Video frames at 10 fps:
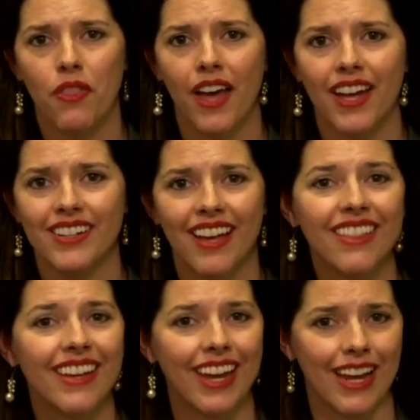that
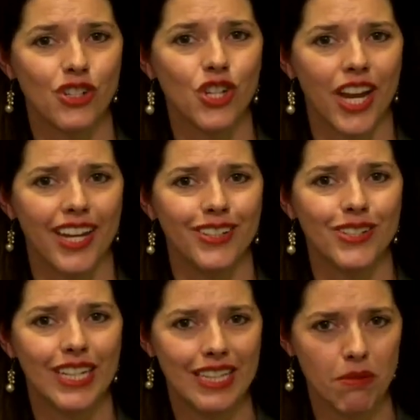nothing can
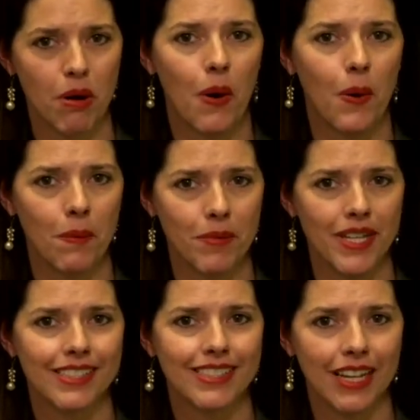change in the poem
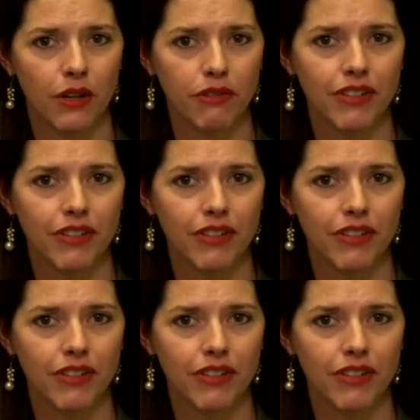itself.